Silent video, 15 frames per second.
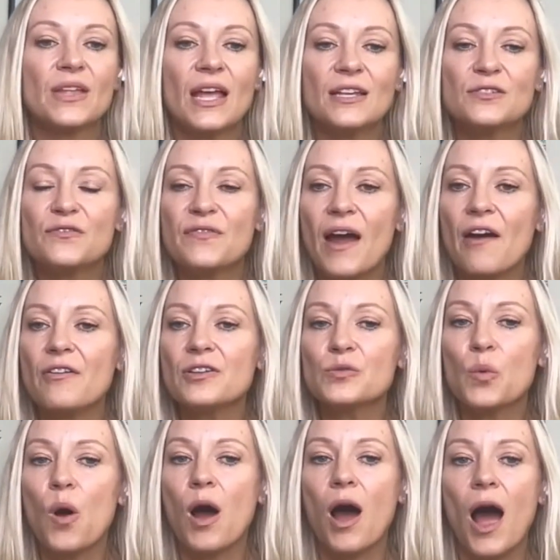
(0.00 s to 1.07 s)
As far as
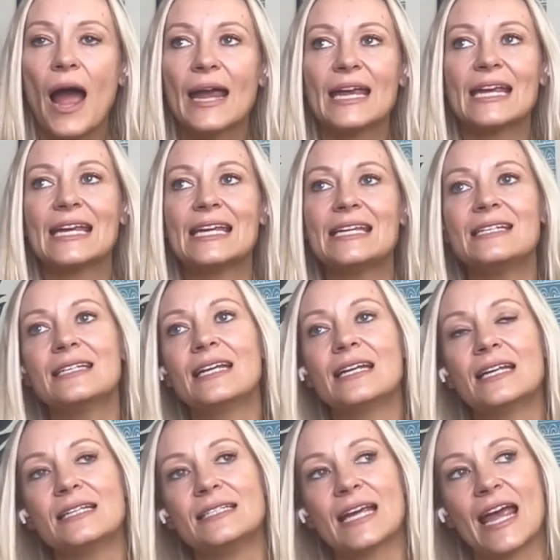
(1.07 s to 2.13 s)
what I eat in
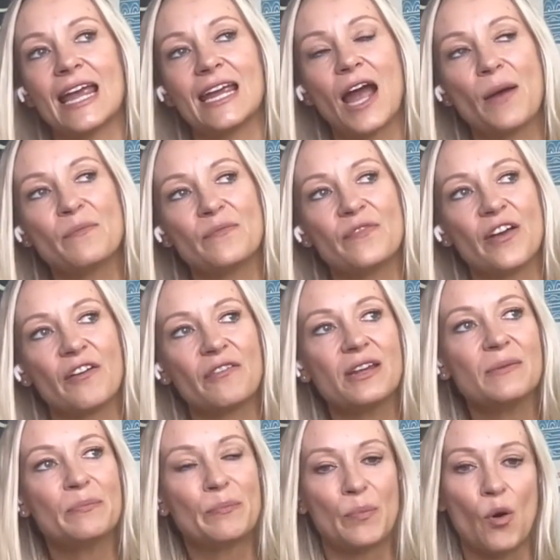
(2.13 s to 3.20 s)
a day, I'm
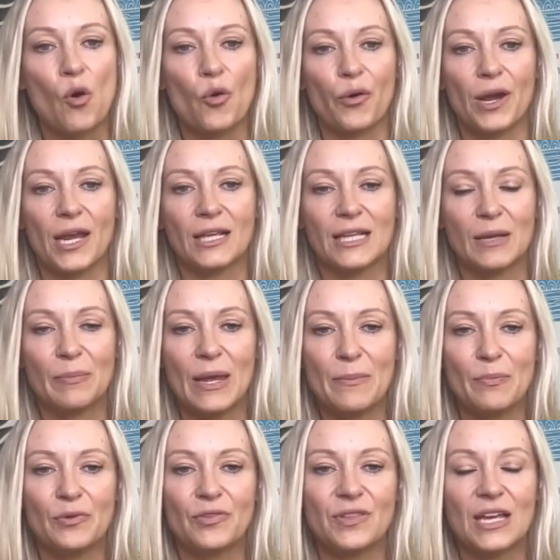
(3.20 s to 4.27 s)
very boring. Like
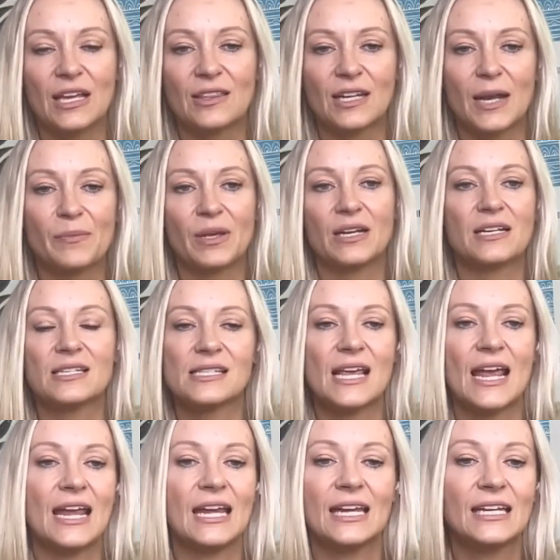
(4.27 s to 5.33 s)
people think that I'm going to
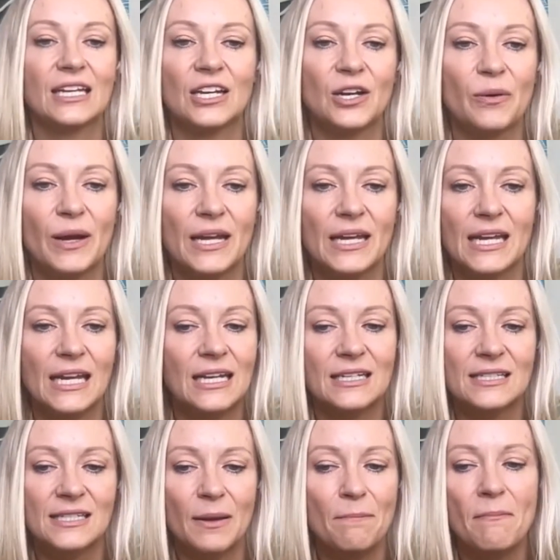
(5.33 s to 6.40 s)
say, I eat
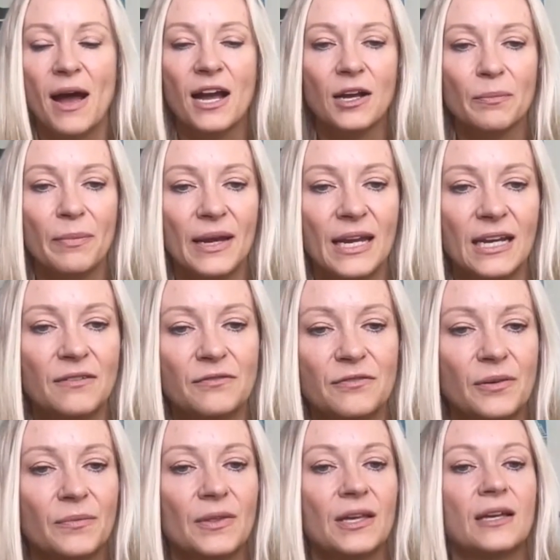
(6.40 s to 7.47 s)
some mung bean
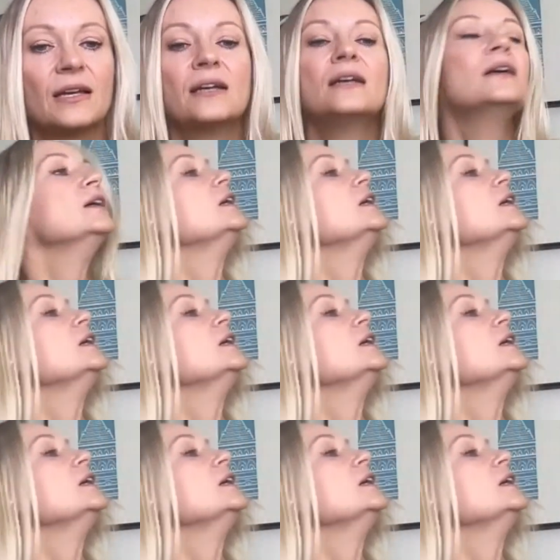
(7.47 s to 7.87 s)
from the